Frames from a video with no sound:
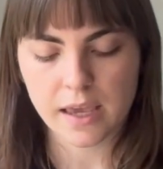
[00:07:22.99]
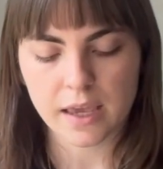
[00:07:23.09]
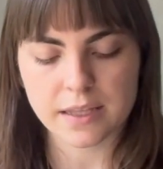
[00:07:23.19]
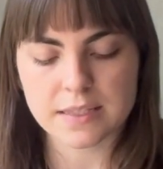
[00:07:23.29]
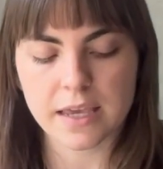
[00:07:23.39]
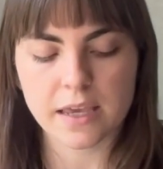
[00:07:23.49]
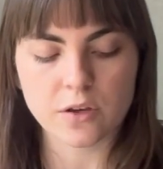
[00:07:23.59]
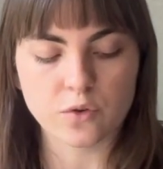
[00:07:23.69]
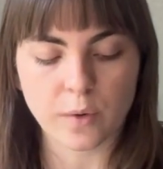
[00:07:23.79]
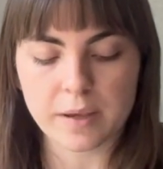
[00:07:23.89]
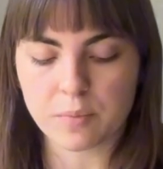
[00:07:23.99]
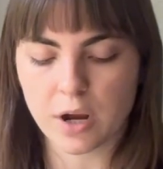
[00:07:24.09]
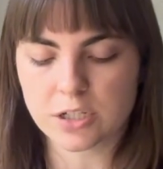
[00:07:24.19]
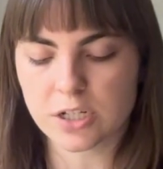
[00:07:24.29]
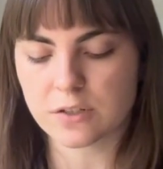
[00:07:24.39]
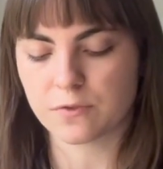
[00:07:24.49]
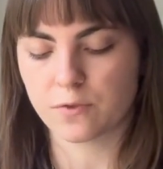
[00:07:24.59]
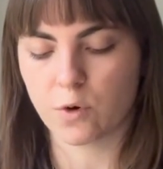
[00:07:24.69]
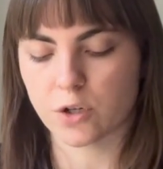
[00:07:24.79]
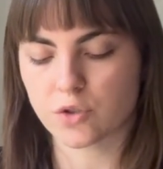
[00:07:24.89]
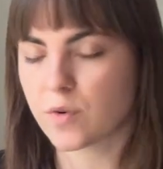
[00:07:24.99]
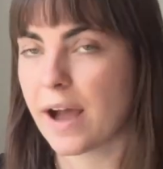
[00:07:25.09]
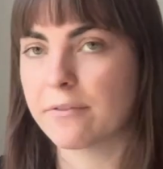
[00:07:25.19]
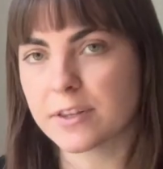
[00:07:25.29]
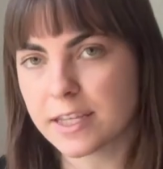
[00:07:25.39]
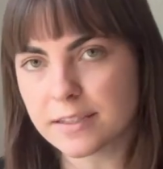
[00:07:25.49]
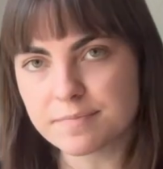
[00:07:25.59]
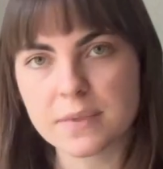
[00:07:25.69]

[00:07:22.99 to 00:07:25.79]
It's a great project for traveling.